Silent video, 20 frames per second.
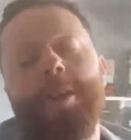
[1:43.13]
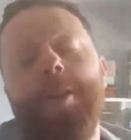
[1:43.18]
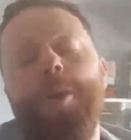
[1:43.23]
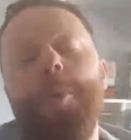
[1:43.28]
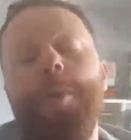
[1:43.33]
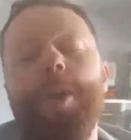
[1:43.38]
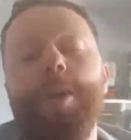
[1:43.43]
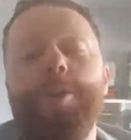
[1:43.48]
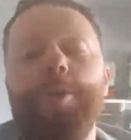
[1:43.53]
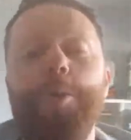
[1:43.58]

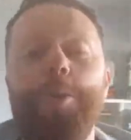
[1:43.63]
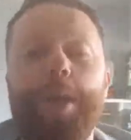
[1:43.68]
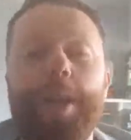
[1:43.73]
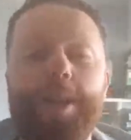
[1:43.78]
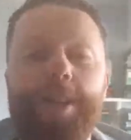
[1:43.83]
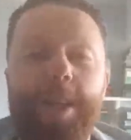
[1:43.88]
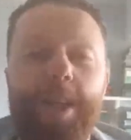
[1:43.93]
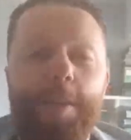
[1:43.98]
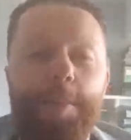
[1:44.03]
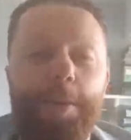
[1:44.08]
when I saw that
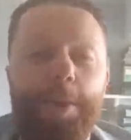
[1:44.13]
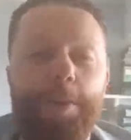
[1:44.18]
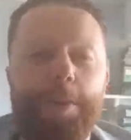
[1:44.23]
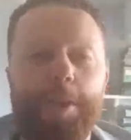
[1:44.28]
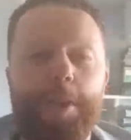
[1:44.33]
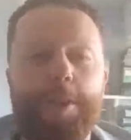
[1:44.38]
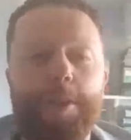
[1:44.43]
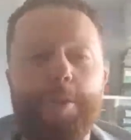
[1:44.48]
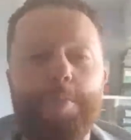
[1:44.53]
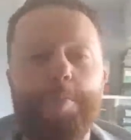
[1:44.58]
team news, I
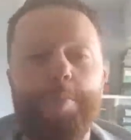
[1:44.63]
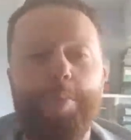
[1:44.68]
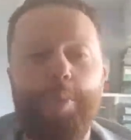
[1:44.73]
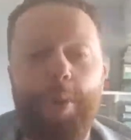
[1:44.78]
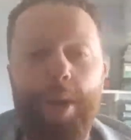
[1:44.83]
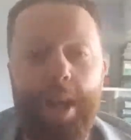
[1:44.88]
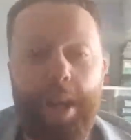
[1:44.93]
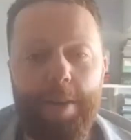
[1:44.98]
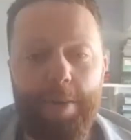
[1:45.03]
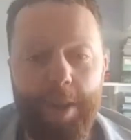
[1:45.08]
could just
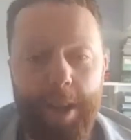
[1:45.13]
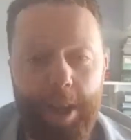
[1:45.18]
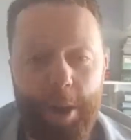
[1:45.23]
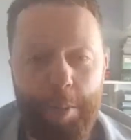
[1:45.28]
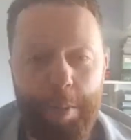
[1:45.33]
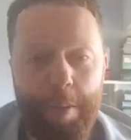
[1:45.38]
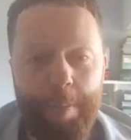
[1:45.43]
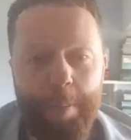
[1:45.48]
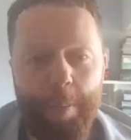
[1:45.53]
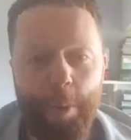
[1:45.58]
breathe a little
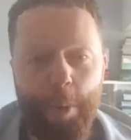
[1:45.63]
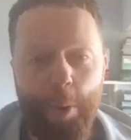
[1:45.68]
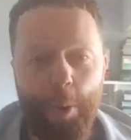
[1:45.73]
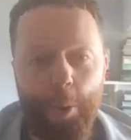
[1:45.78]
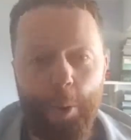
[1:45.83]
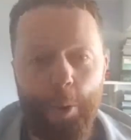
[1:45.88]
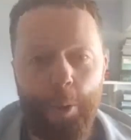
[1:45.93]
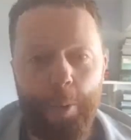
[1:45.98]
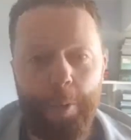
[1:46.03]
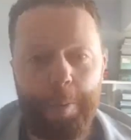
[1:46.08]
bit
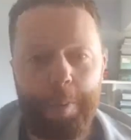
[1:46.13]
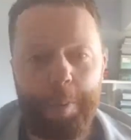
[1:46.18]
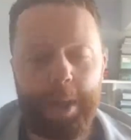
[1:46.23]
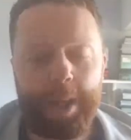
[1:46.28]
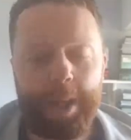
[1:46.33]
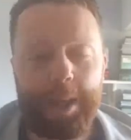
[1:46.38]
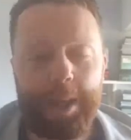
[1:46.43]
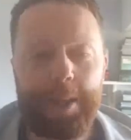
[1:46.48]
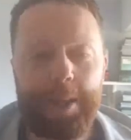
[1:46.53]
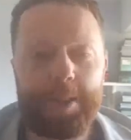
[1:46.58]
more
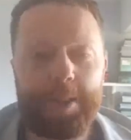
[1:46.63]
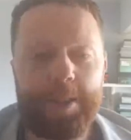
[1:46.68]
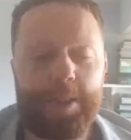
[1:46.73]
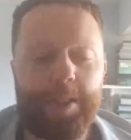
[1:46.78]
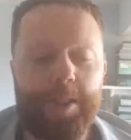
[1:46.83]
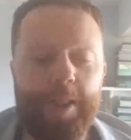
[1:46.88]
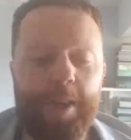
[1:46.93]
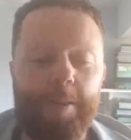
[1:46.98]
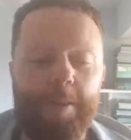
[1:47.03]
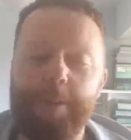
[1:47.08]

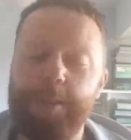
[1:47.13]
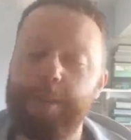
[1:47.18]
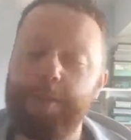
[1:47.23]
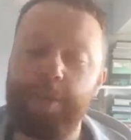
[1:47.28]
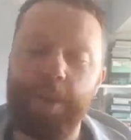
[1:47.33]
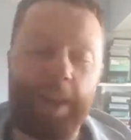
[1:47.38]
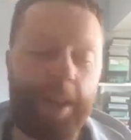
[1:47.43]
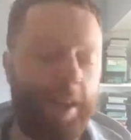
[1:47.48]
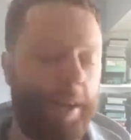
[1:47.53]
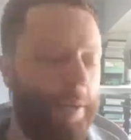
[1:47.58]
because I was just
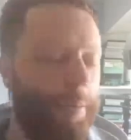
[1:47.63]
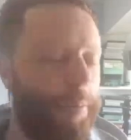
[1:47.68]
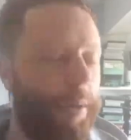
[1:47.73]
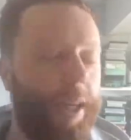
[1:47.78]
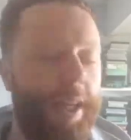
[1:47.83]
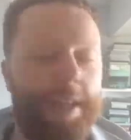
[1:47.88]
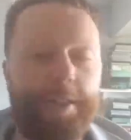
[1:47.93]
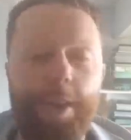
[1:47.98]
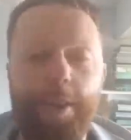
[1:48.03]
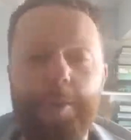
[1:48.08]
thinking, oh,
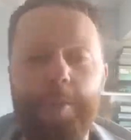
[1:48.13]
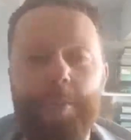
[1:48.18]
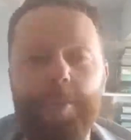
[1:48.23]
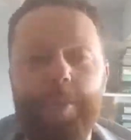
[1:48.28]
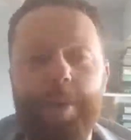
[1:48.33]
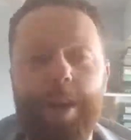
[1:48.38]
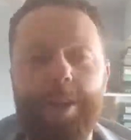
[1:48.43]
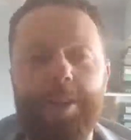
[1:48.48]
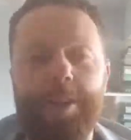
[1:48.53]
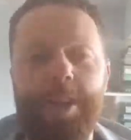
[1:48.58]
please don't
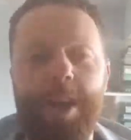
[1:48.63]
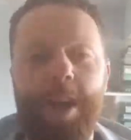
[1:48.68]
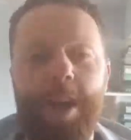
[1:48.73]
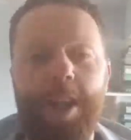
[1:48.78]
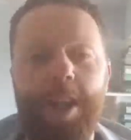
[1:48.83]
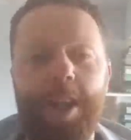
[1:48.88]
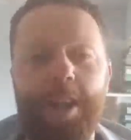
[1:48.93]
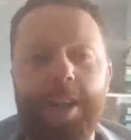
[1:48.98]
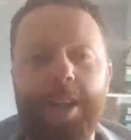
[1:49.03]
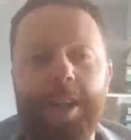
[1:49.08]
rest
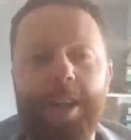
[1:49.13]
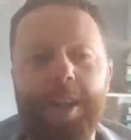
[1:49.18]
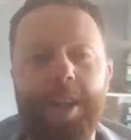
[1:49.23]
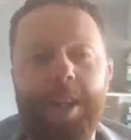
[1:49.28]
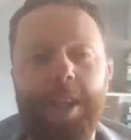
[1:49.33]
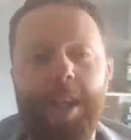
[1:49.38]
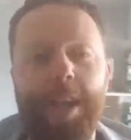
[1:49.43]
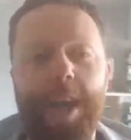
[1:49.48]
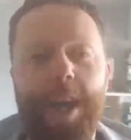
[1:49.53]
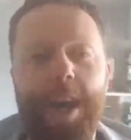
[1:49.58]
Sterling.
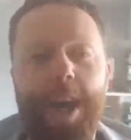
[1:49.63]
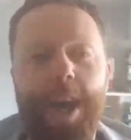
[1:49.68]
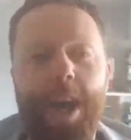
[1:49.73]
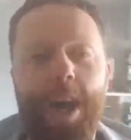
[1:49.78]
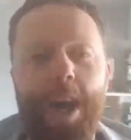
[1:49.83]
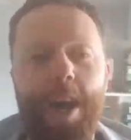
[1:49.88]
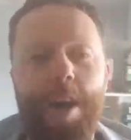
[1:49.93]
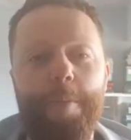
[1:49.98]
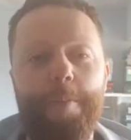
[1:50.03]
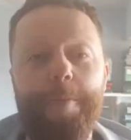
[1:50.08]

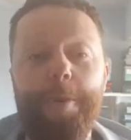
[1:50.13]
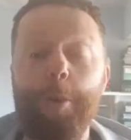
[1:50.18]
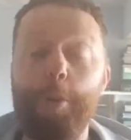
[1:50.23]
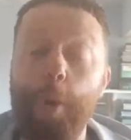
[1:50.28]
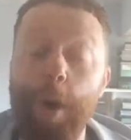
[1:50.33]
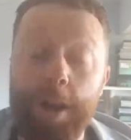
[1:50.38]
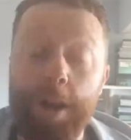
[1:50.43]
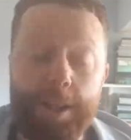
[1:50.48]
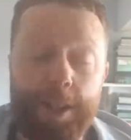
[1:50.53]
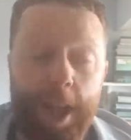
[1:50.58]
Feel
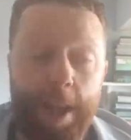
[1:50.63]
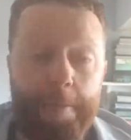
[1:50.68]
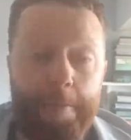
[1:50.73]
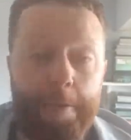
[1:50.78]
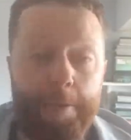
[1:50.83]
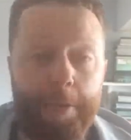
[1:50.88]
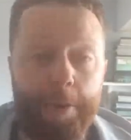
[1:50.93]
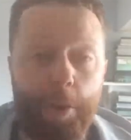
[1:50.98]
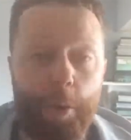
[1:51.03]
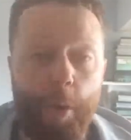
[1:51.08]
quite safe
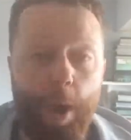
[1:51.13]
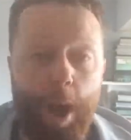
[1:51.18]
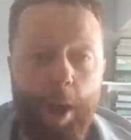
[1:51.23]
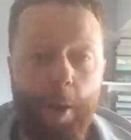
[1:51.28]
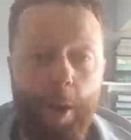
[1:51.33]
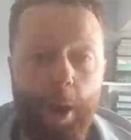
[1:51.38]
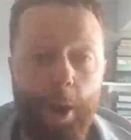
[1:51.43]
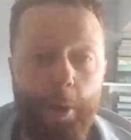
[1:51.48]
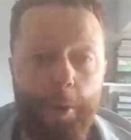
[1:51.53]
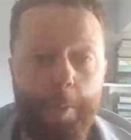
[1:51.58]
with
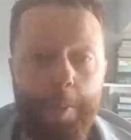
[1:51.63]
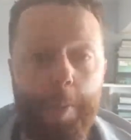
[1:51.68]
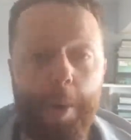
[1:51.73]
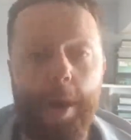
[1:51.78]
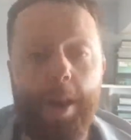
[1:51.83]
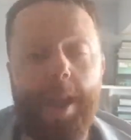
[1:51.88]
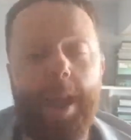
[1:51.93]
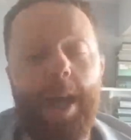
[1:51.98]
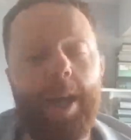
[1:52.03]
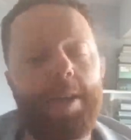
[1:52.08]
Aguero,
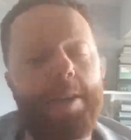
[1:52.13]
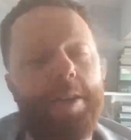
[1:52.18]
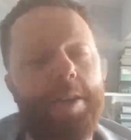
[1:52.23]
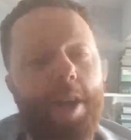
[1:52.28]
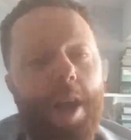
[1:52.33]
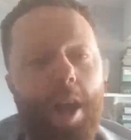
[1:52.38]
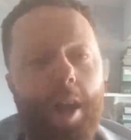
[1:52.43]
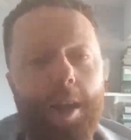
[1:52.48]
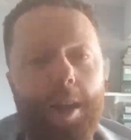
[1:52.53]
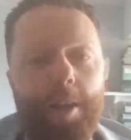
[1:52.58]
but yeah,
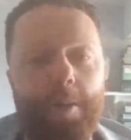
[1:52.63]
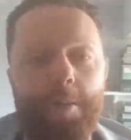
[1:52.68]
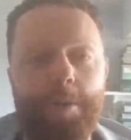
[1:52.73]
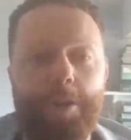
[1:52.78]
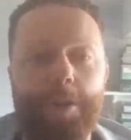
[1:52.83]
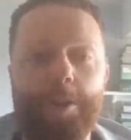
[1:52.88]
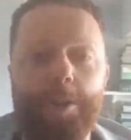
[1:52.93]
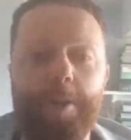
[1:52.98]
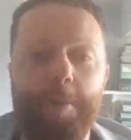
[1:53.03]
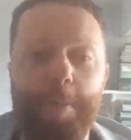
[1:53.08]
Sterling, I
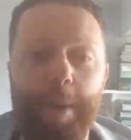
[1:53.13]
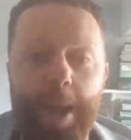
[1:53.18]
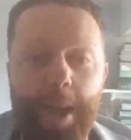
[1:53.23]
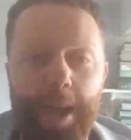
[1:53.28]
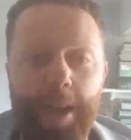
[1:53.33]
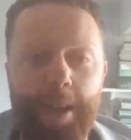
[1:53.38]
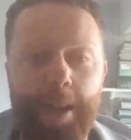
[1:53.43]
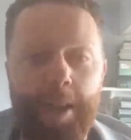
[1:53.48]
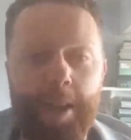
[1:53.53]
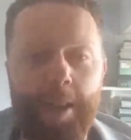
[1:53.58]
was just a
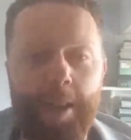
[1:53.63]
bit